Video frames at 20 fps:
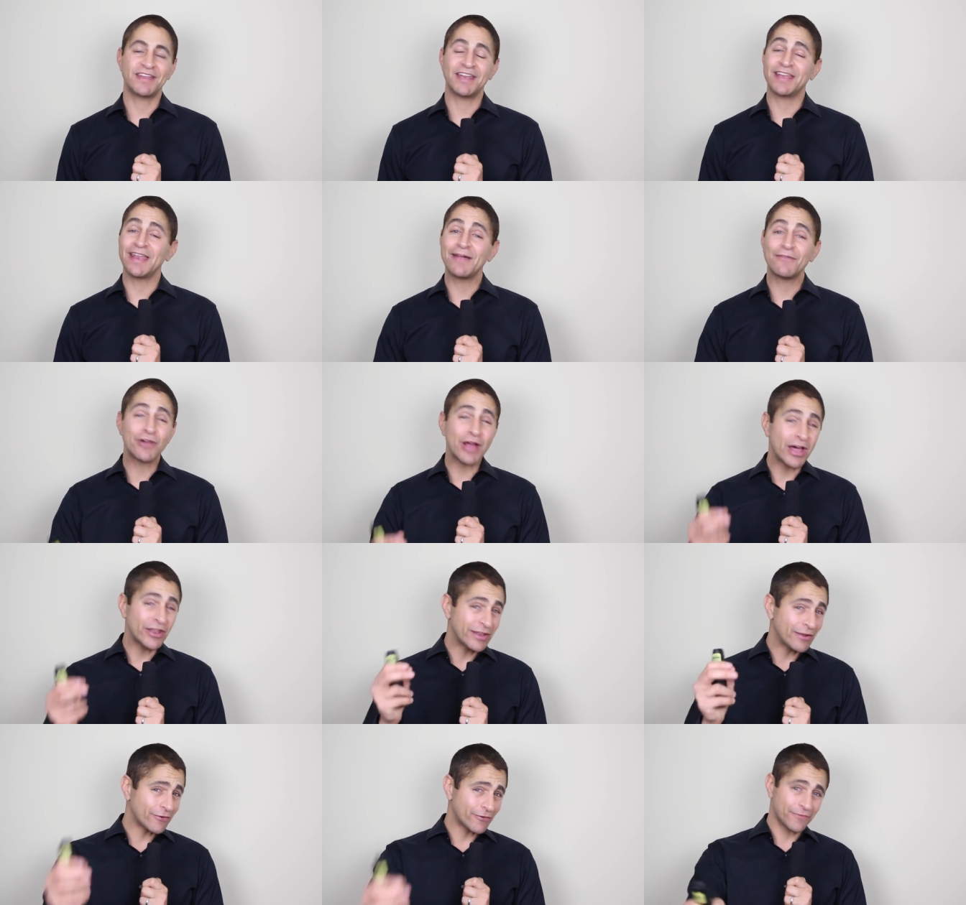and
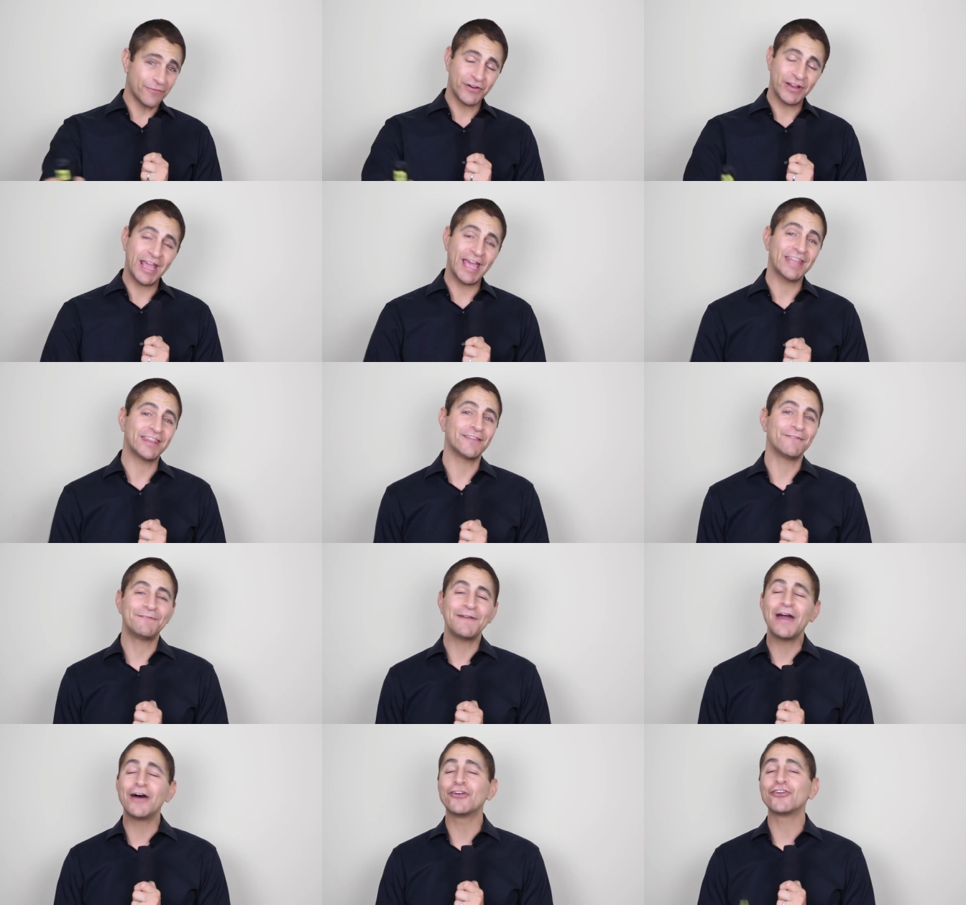I'll never forget
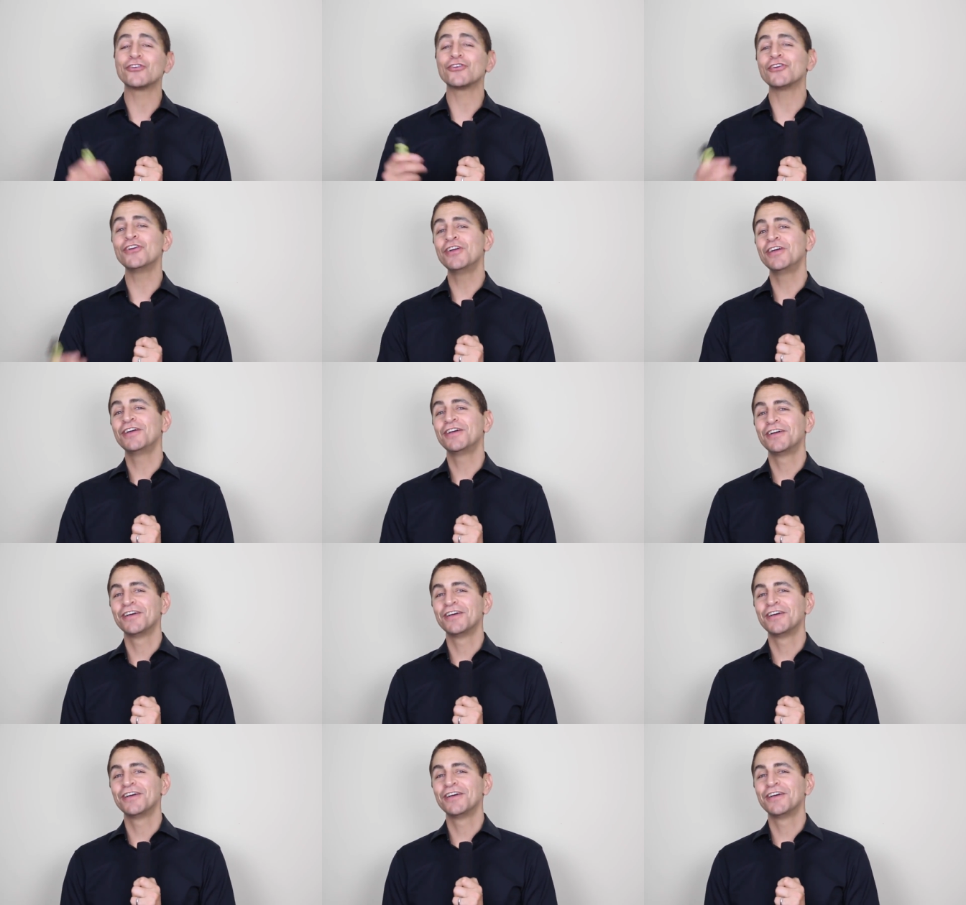the founder.